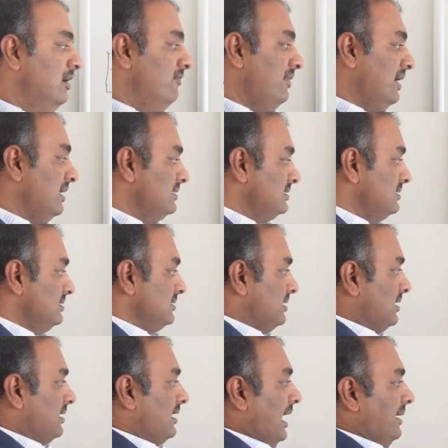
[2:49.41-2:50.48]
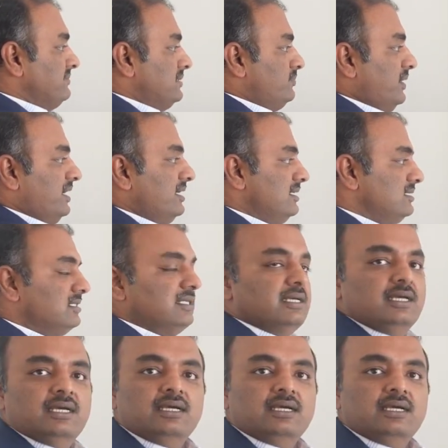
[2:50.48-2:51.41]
Whereas in claims based,